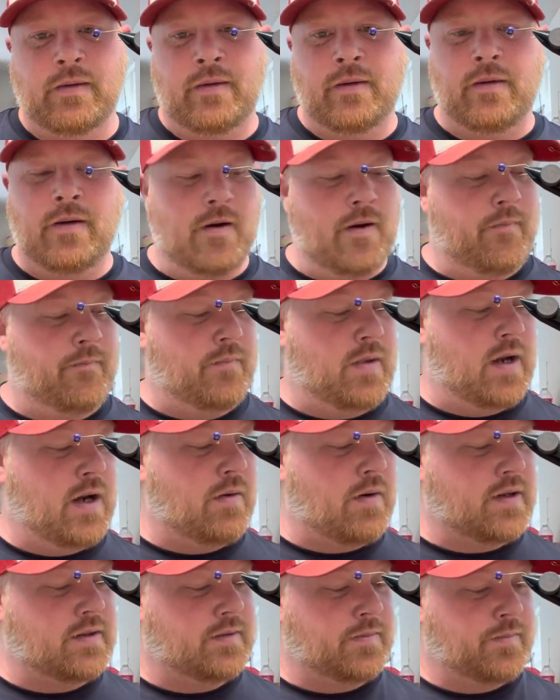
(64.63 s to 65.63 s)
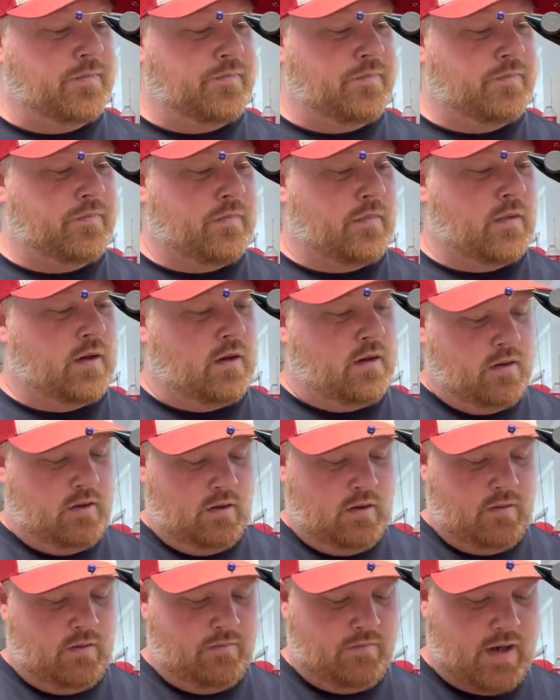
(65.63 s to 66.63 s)
But anyways,
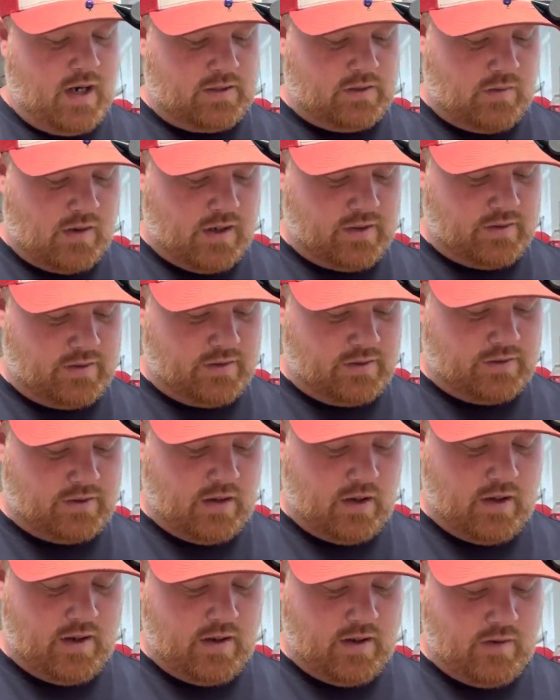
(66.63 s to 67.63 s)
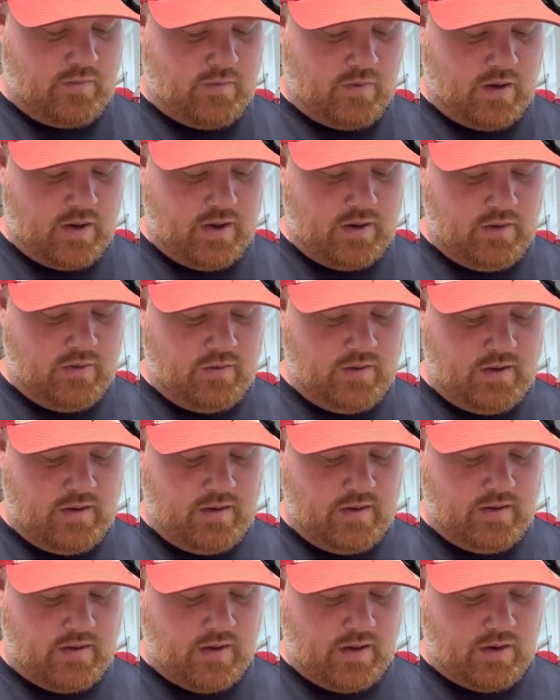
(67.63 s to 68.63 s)
back to what I was going to start here. We're going to do
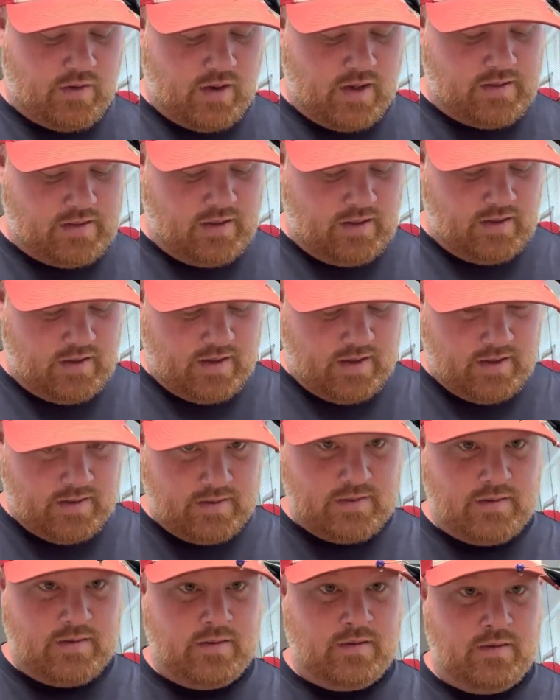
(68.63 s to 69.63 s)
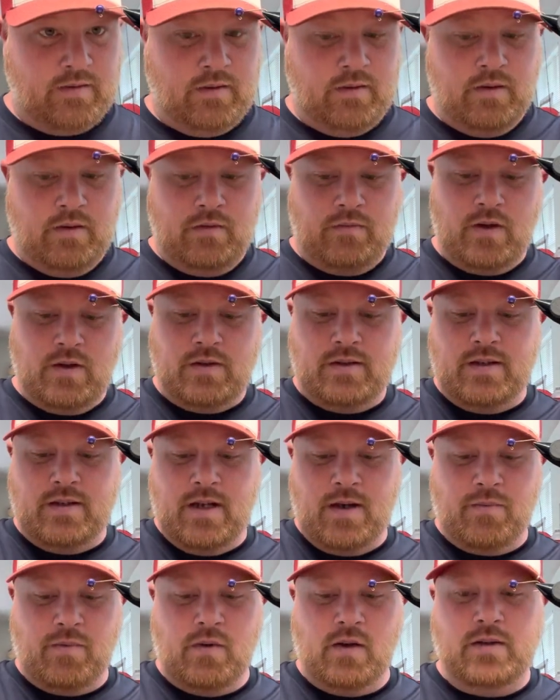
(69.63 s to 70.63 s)
the crazy legs. First
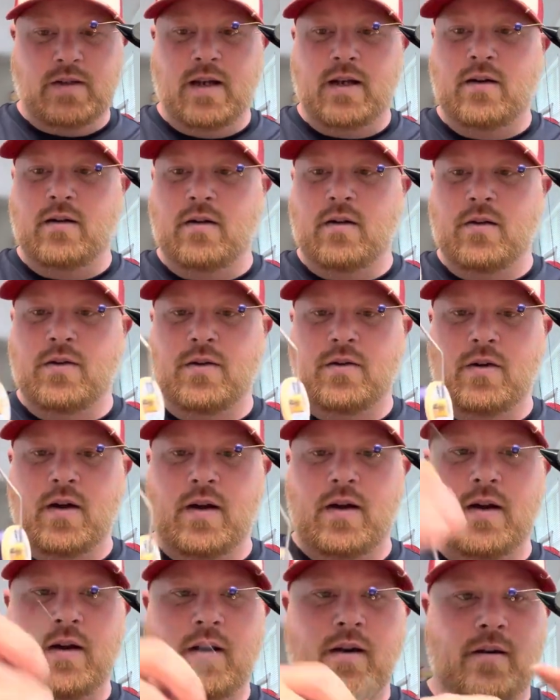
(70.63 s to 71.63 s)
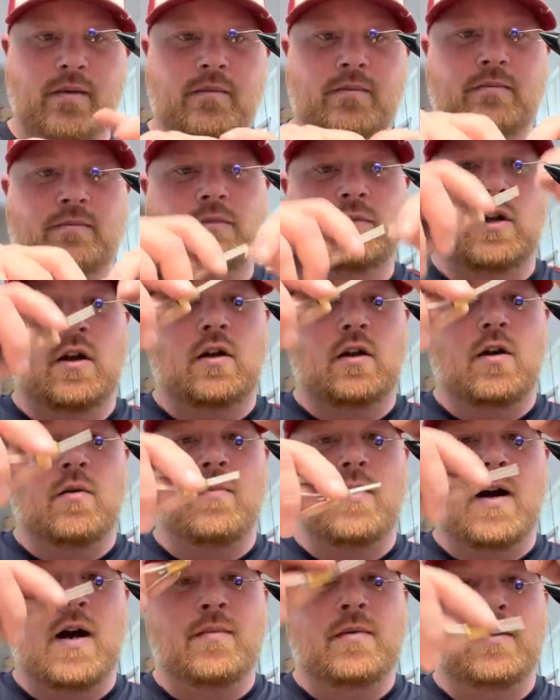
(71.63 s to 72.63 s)
step, we're going to take our thread here on our
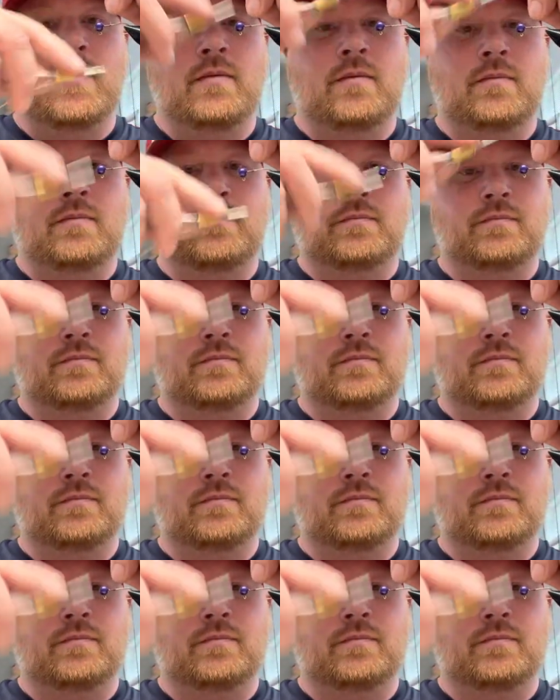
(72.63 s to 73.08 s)
bobbin.